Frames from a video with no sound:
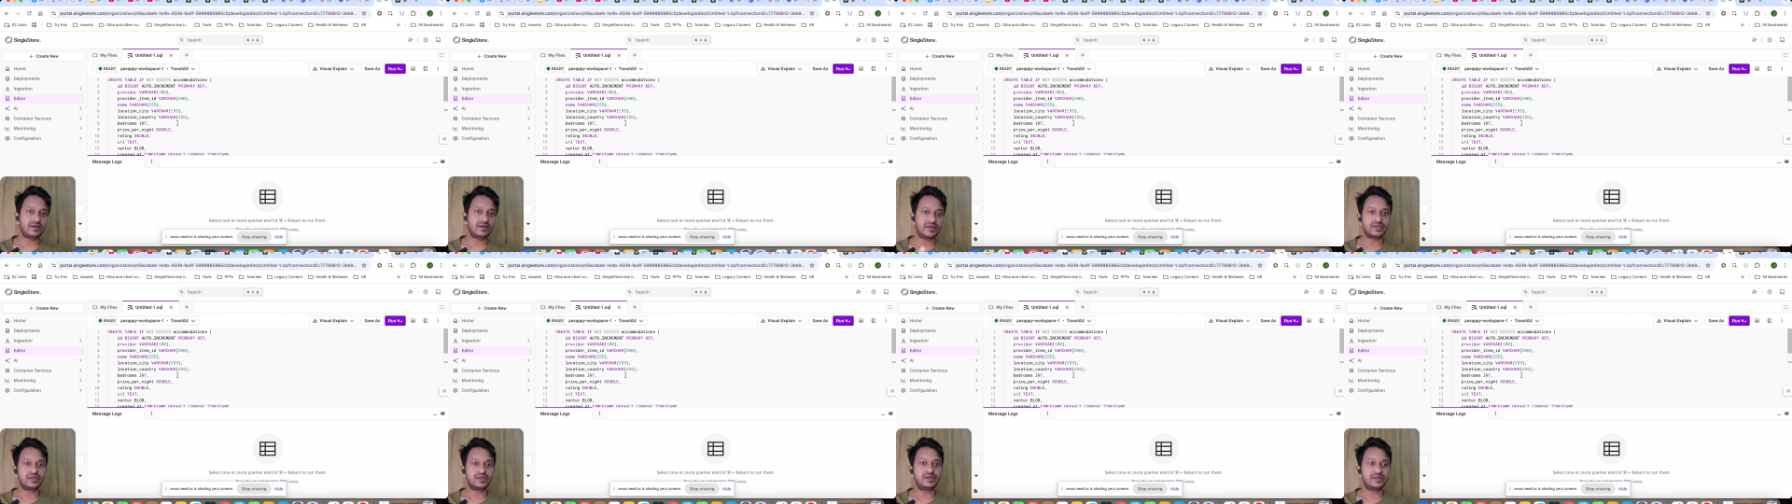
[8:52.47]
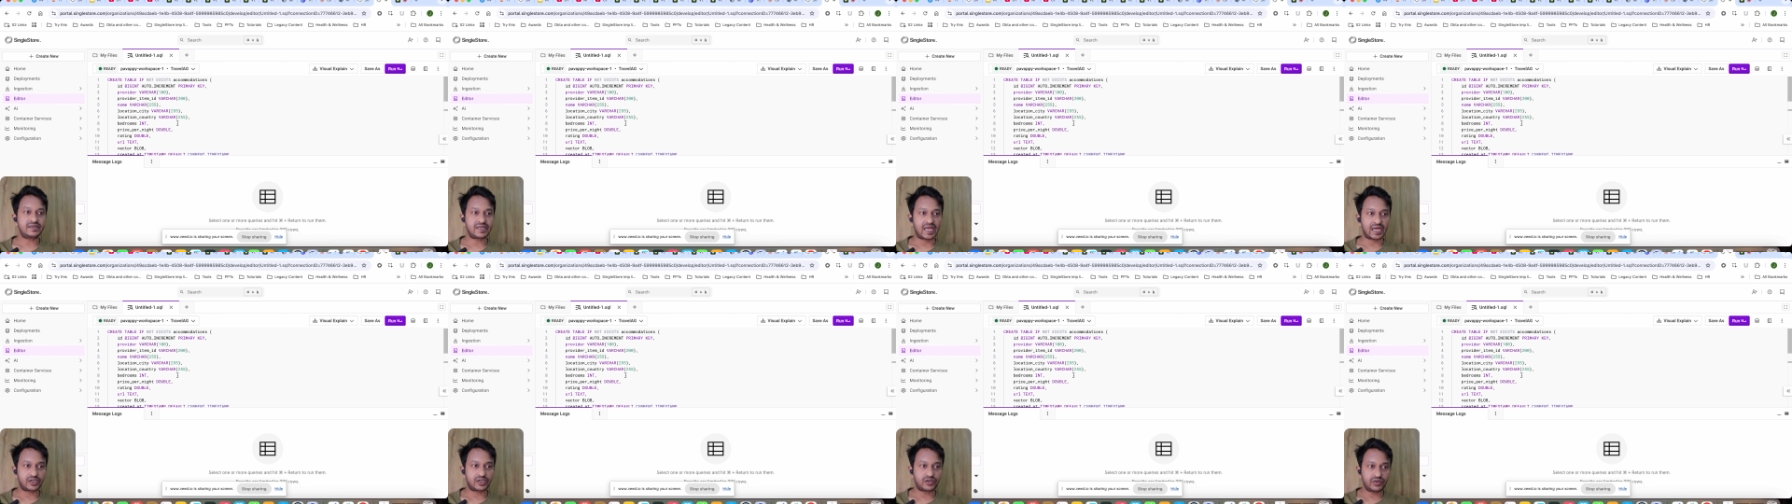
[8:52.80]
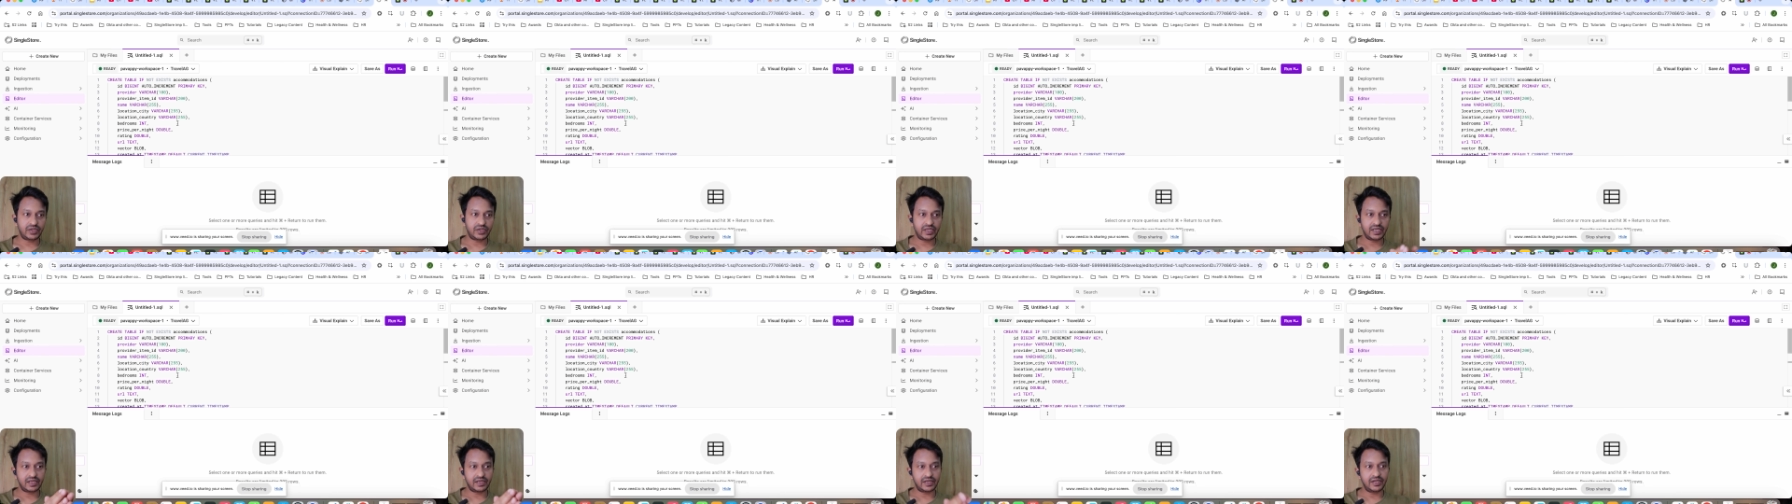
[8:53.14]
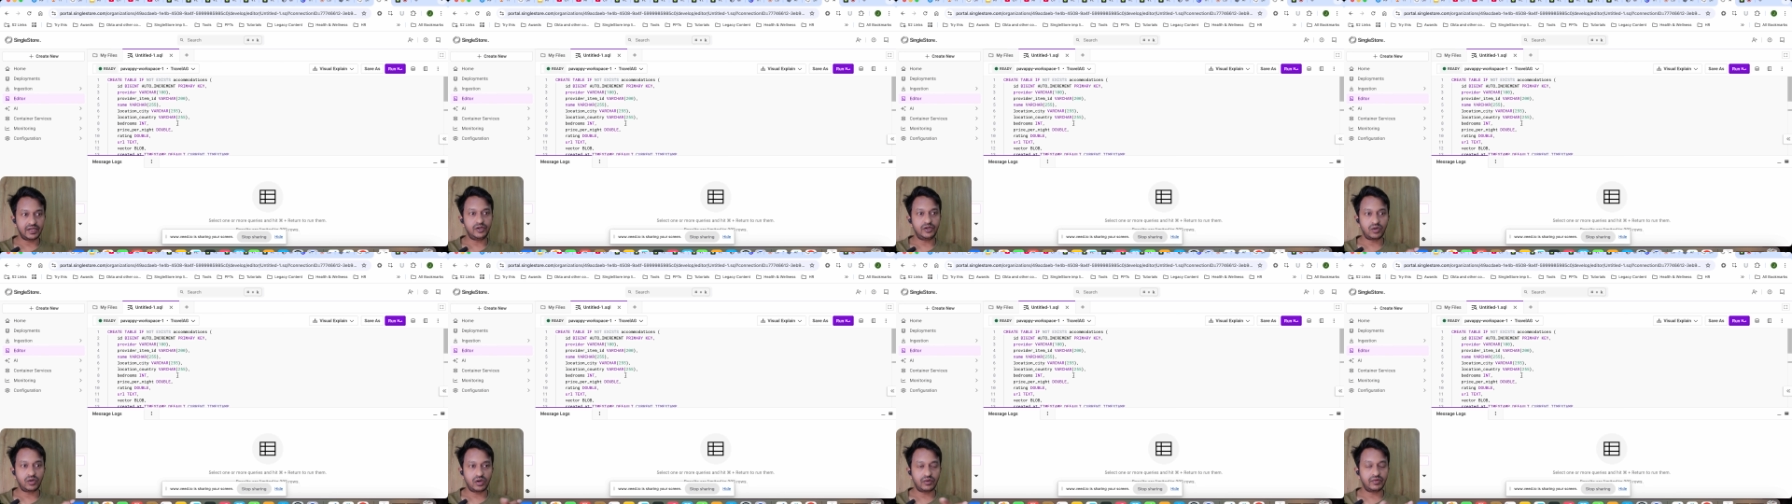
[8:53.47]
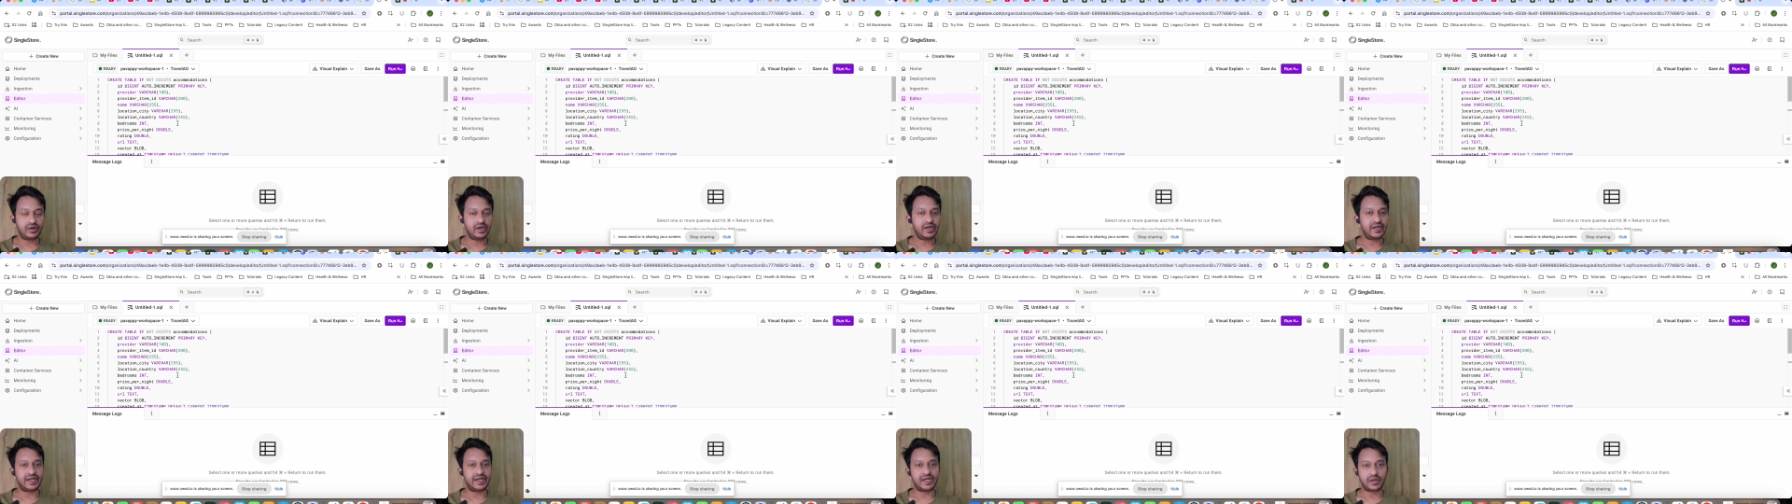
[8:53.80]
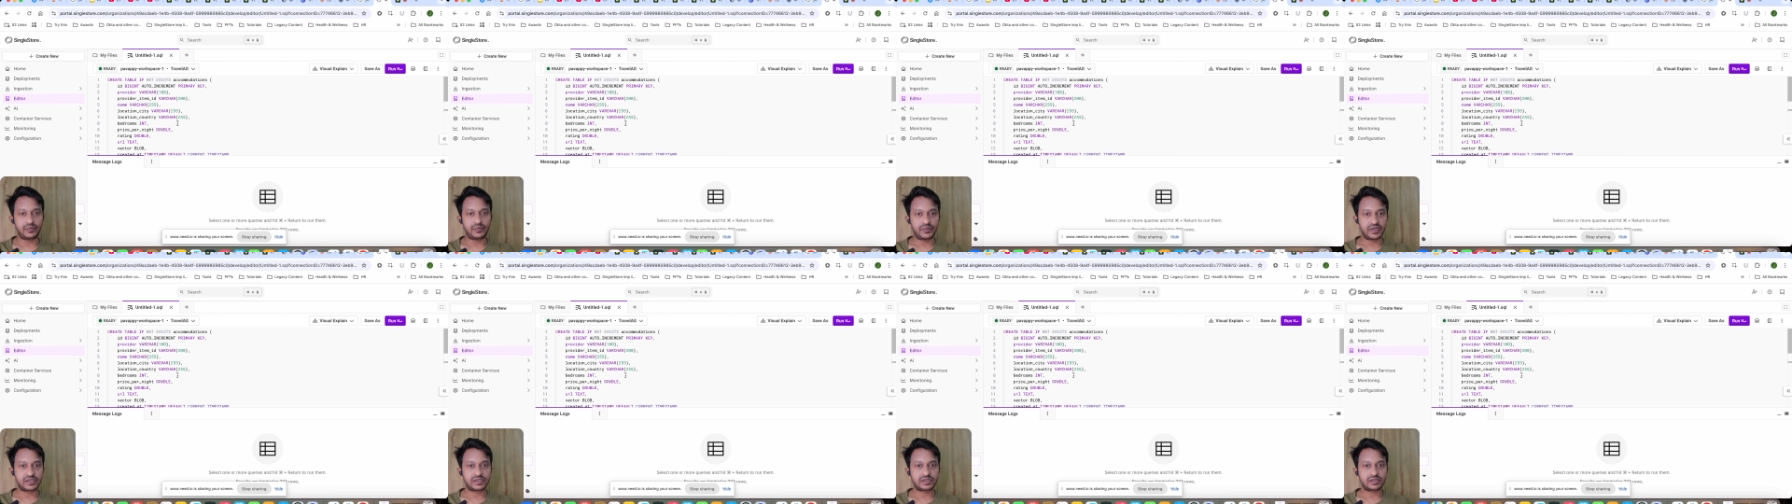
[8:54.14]
the results actually into our
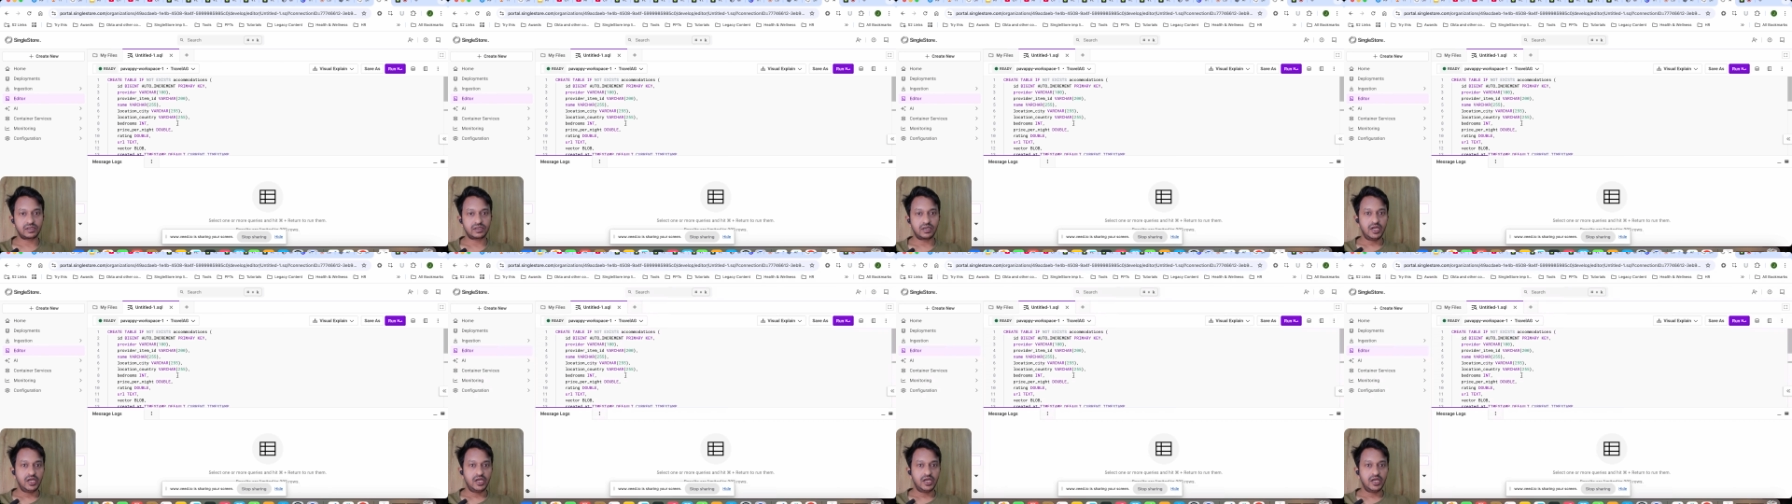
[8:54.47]
database